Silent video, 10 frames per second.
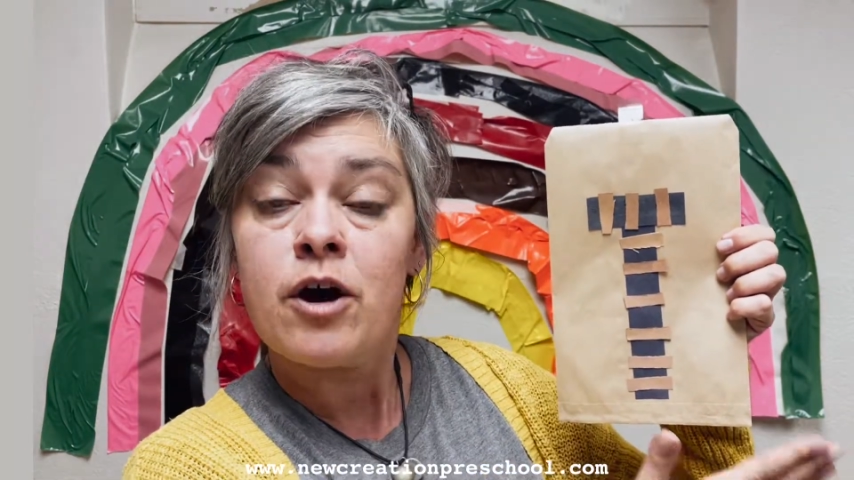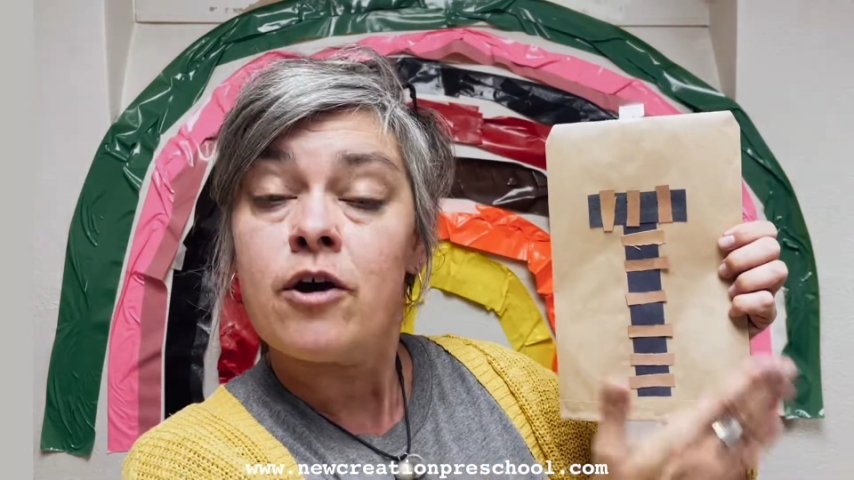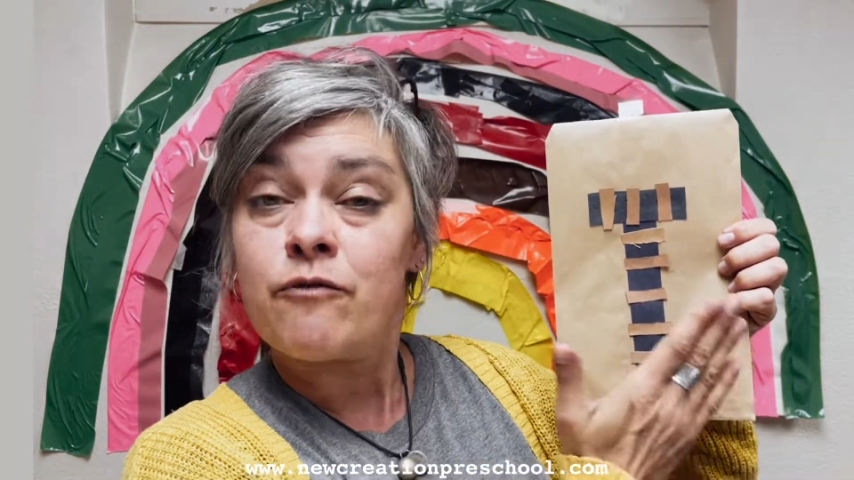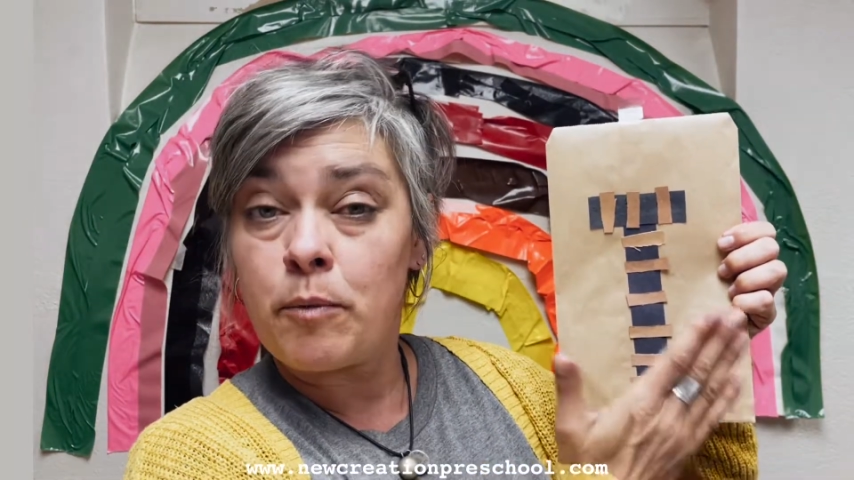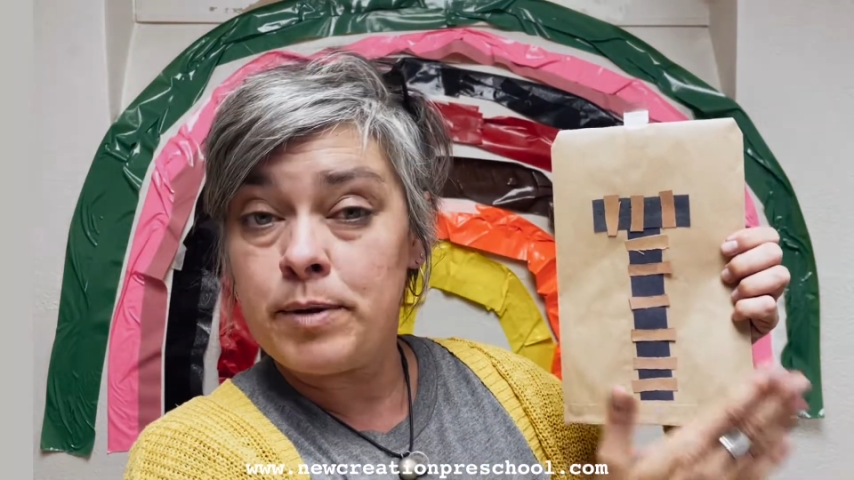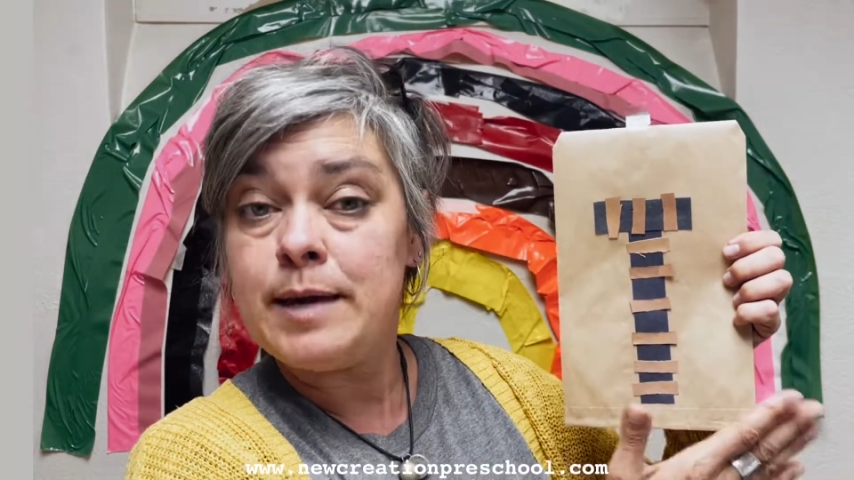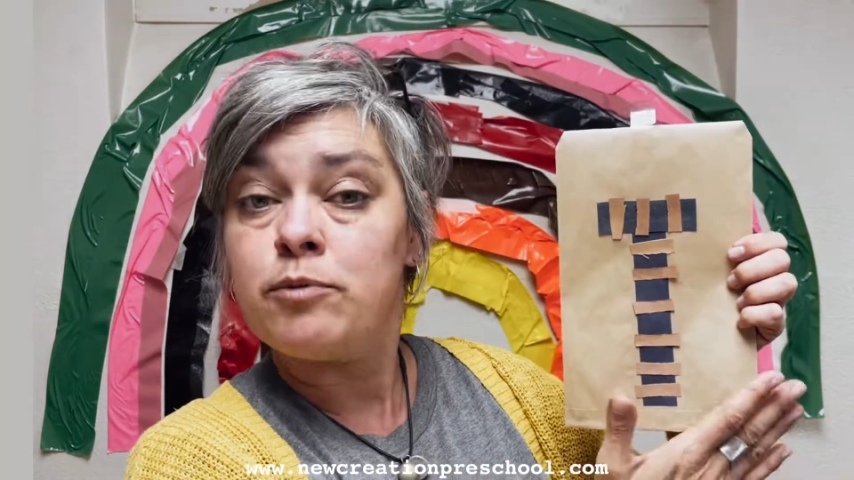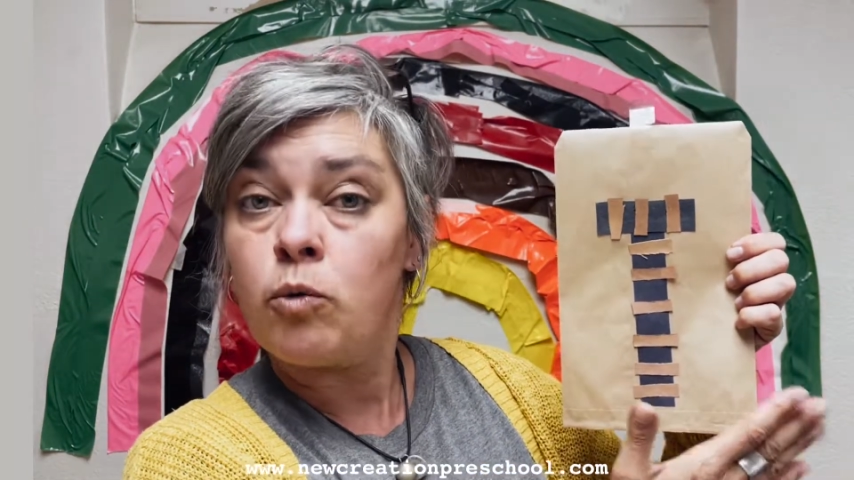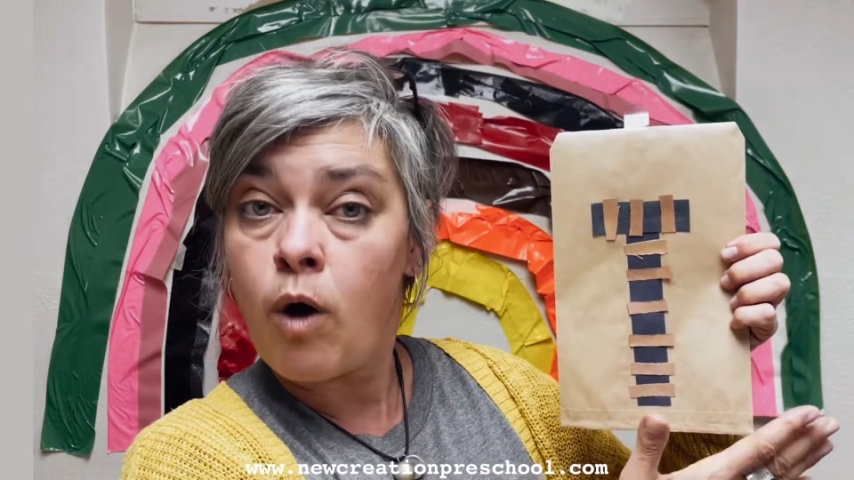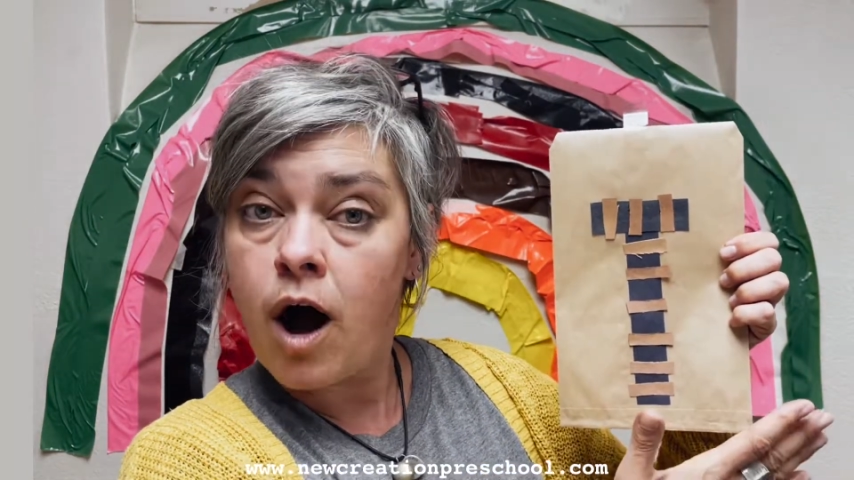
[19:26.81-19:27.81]
from
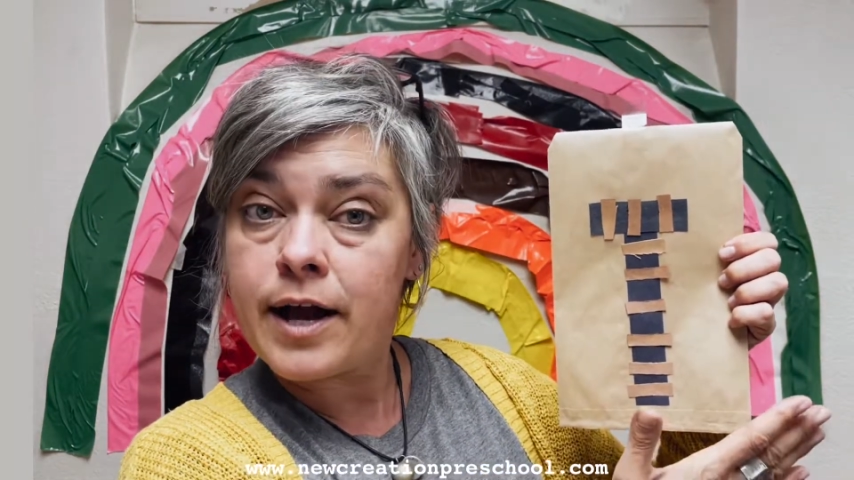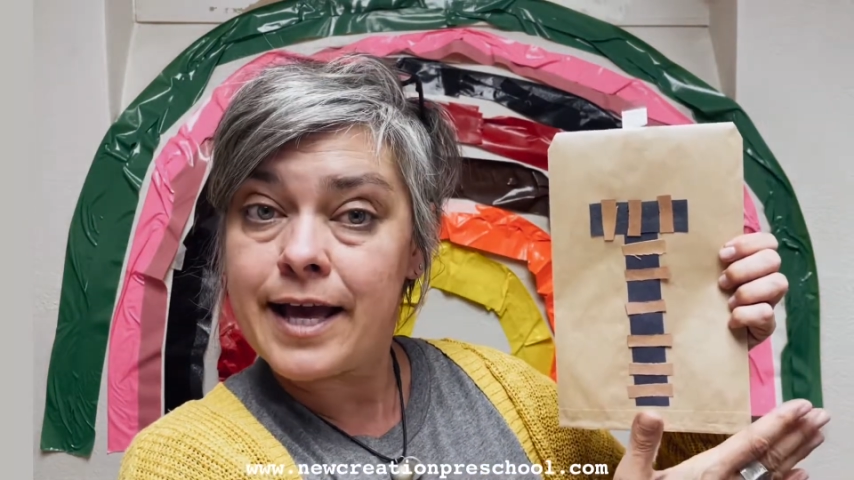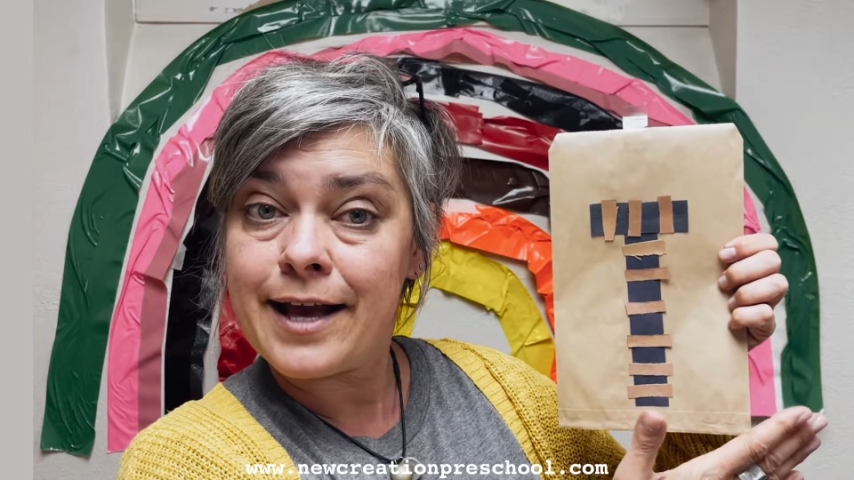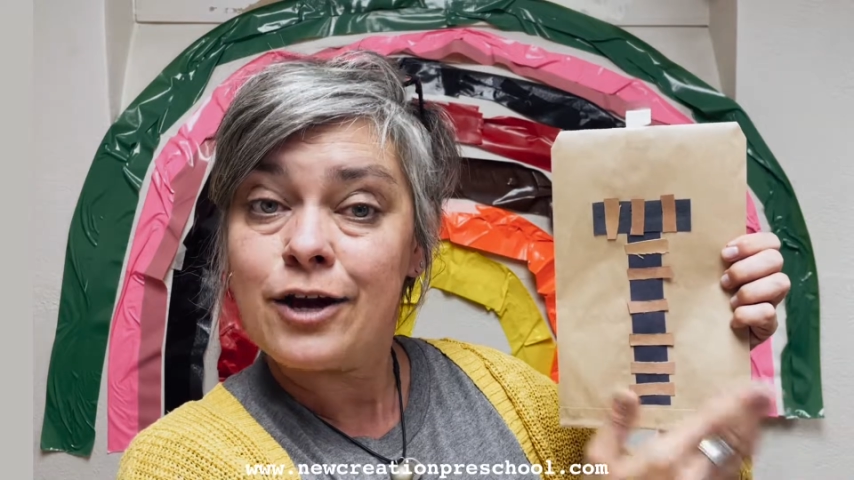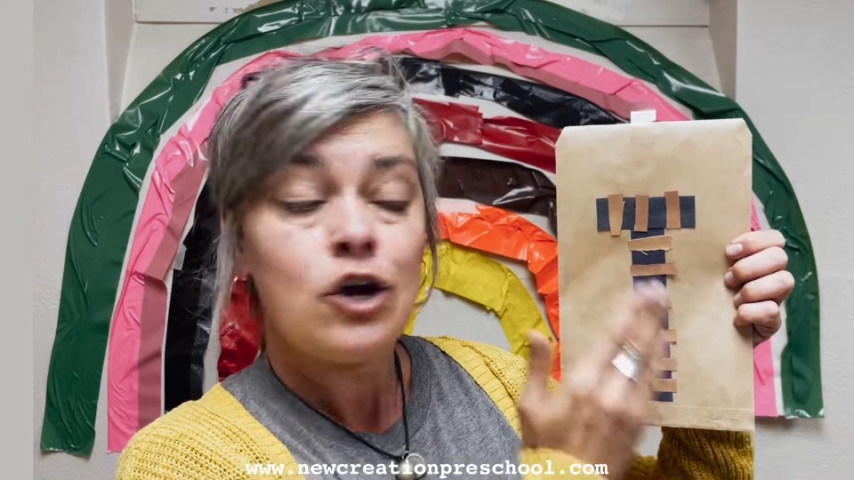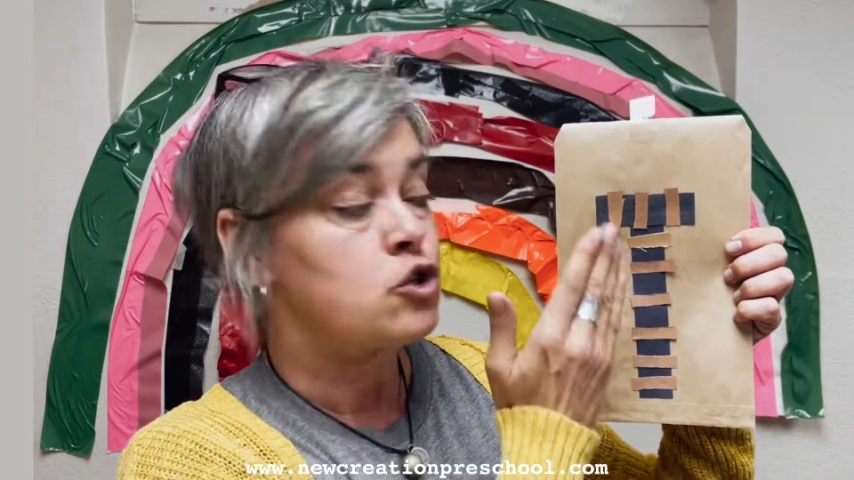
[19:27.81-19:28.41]
people walking